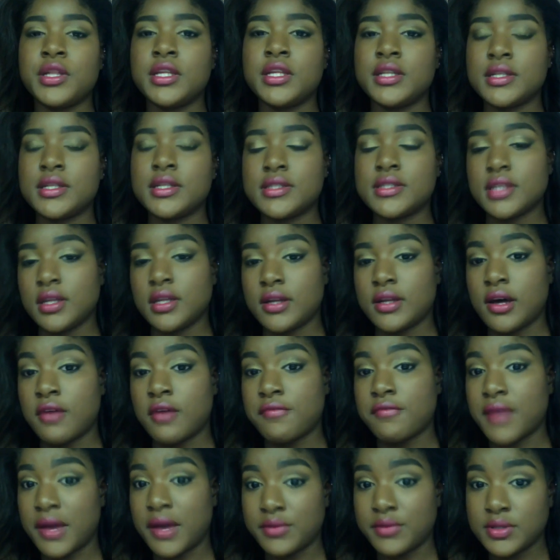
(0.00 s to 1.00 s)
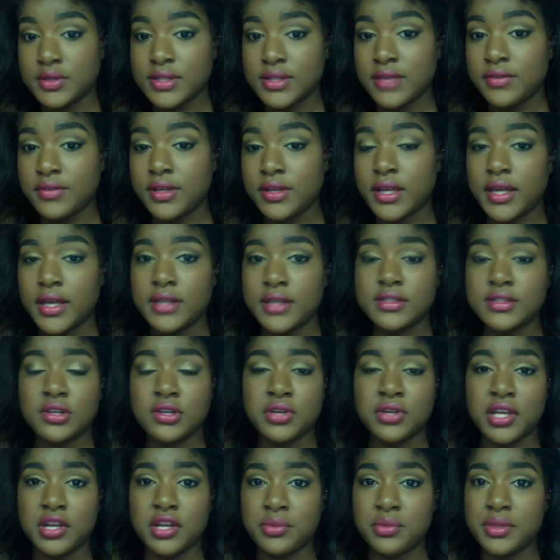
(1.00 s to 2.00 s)
did send it out, 5 to 7 days. I'll
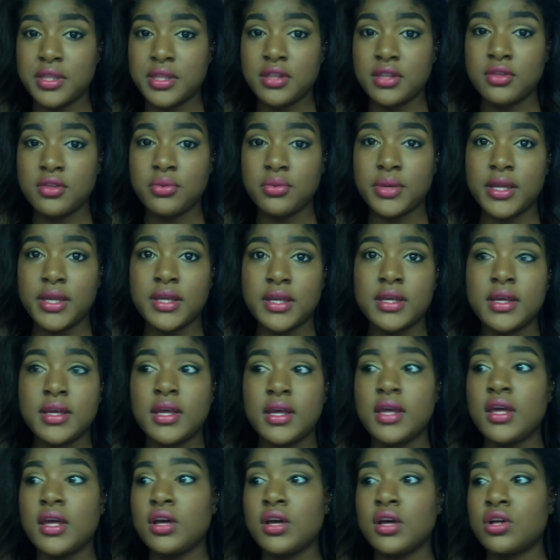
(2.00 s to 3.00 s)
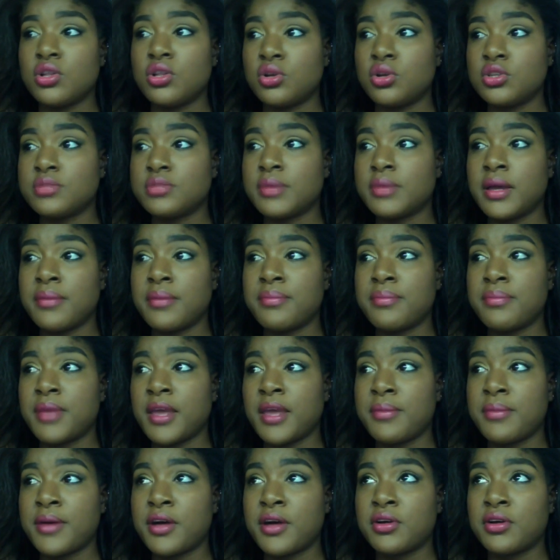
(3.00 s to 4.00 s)
get it within the week, close my
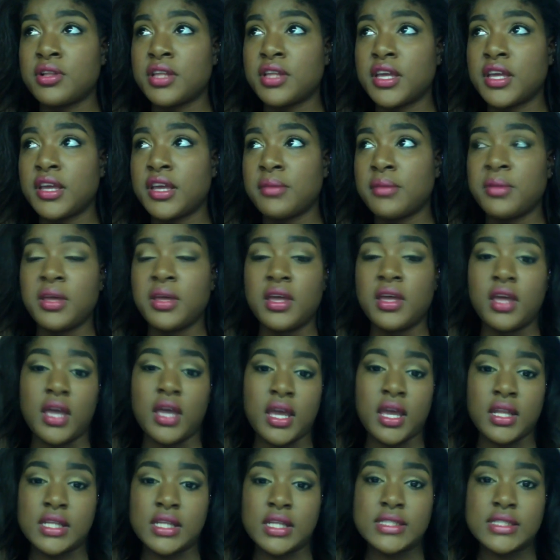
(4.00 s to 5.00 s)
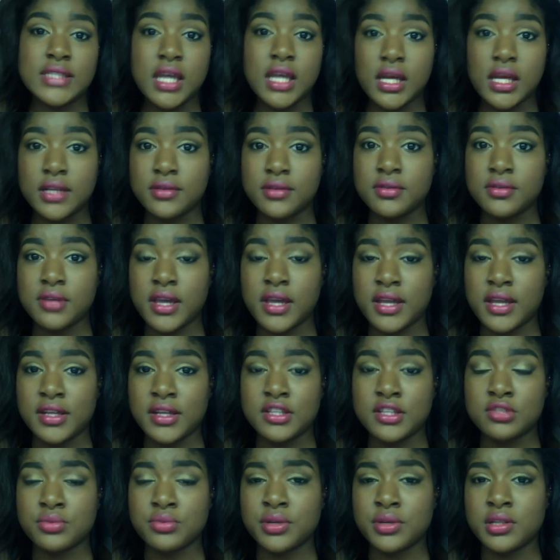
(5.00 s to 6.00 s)
PayPal claim, and it's done. And
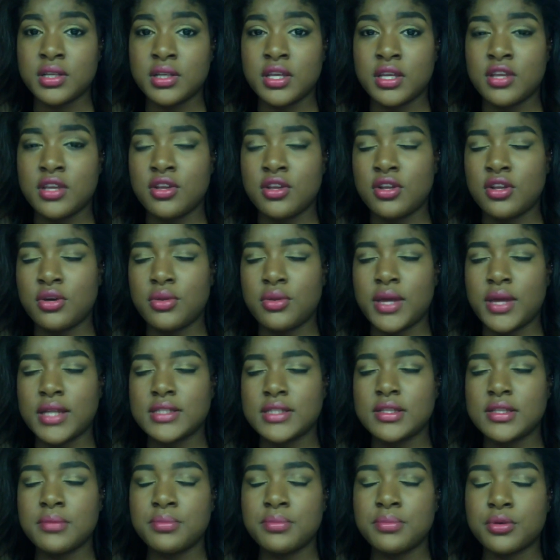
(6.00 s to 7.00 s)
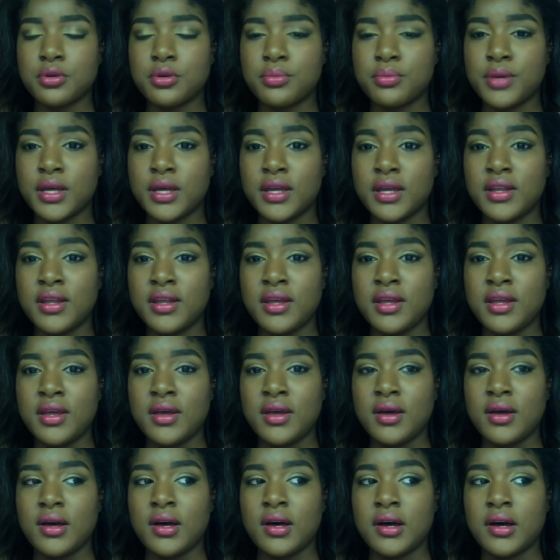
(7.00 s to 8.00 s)
it's really, that simple. But,
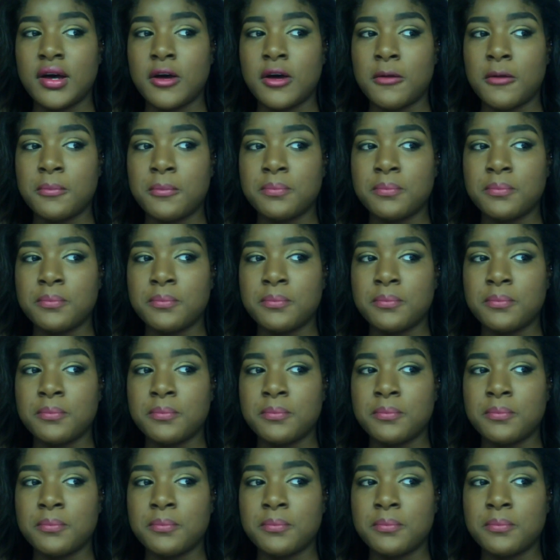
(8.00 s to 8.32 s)
yeah,